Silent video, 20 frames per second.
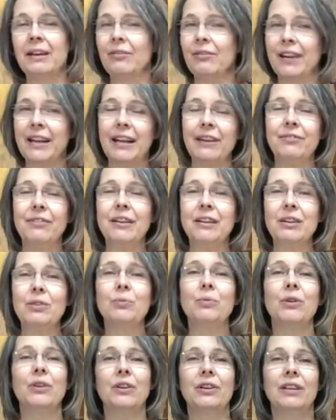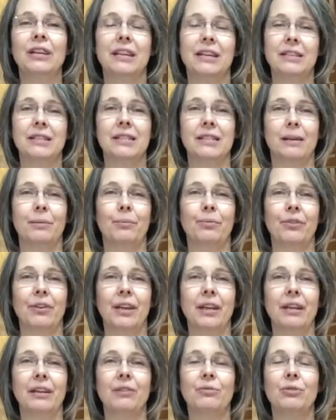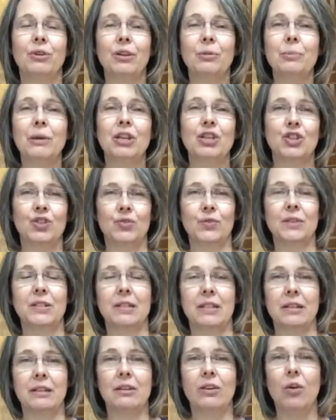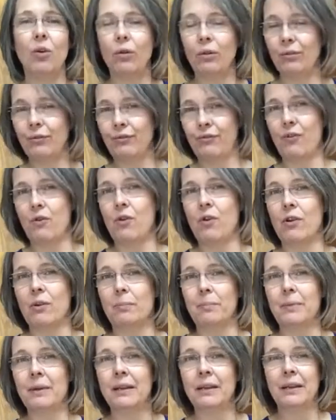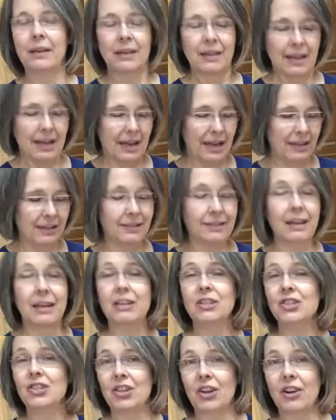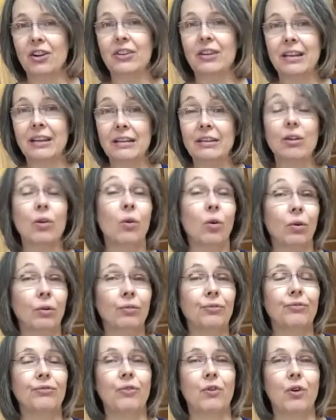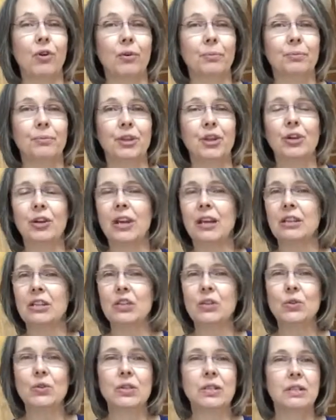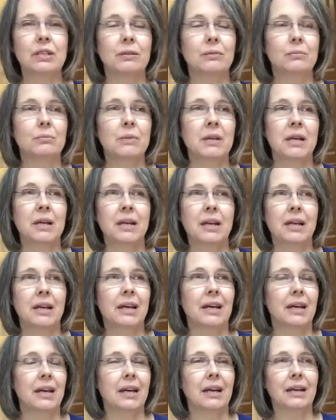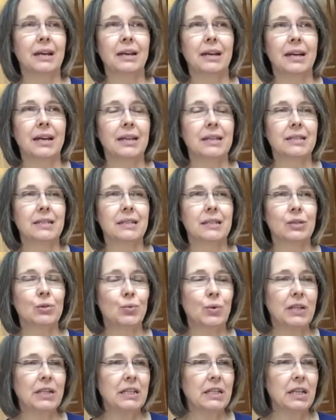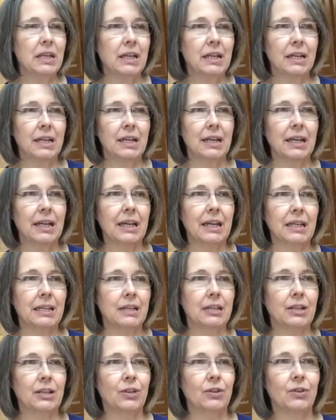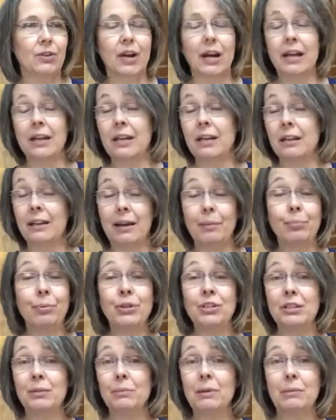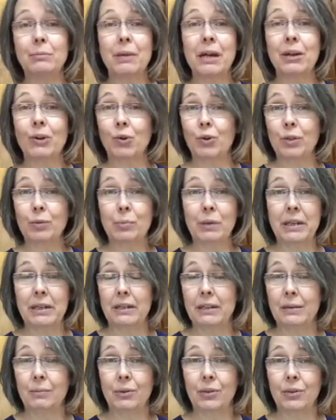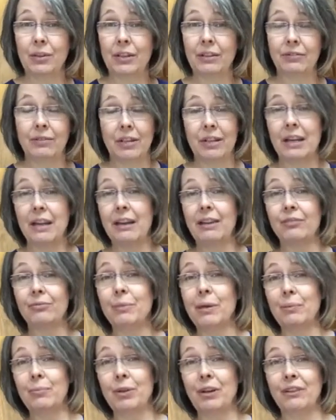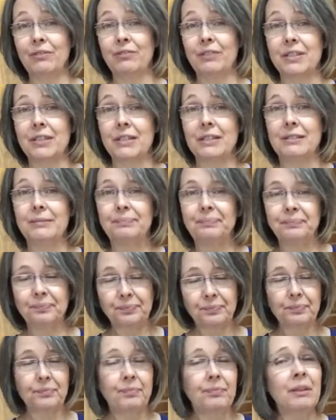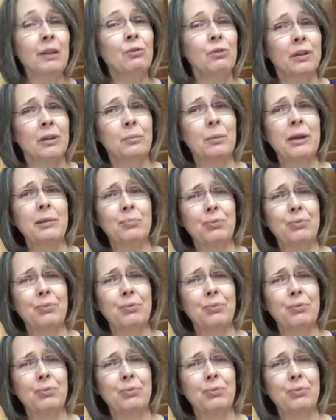Whenever you want to eat something, you want to make sure it's in the whole form. And dates are in the whole form. You can use them as a sweetener in your... I put them in my oatmeal in the morning when I have my breakfast. Well, my